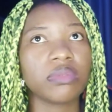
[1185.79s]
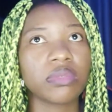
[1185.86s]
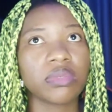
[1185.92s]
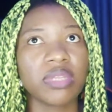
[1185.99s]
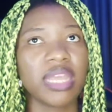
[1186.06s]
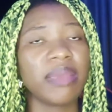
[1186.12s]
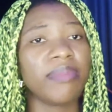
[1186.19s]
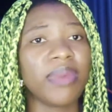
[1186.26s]
to
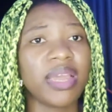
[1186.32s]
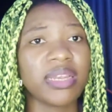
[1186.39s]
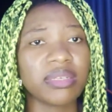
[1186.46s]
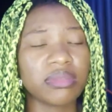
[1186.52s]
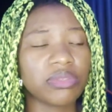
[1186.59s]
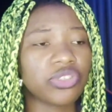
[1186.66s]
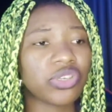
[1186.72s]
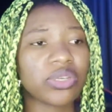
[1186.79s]
them
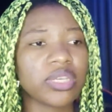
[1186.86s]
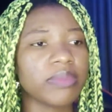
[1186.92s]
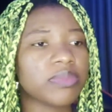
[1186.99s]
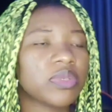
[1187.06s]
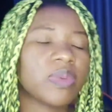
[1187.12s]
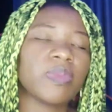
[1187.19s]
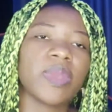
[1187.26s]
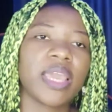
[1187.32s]
and shown them
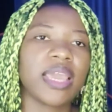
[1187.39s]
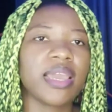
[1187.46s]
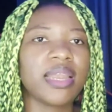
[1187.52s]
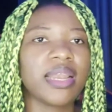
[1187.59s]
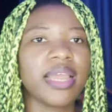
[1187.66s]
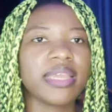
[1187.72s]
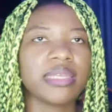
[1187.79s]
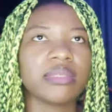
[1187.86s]
some care.
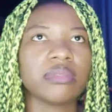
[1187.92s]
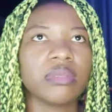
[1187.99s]
Like,